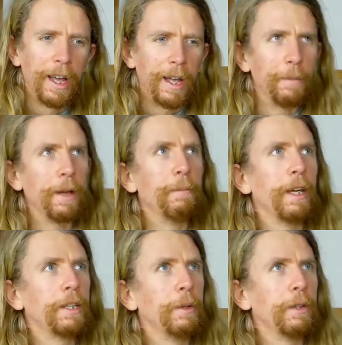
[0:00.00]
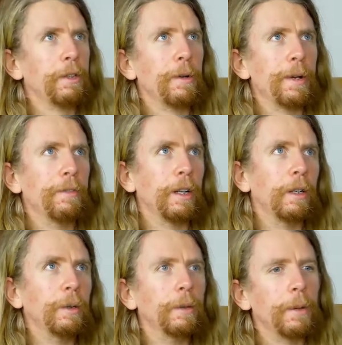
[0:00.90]
it, it makes you into a bit of a
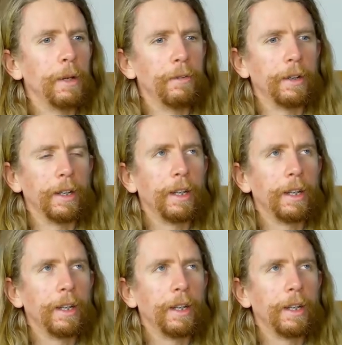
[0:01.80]
loon, a bit of a,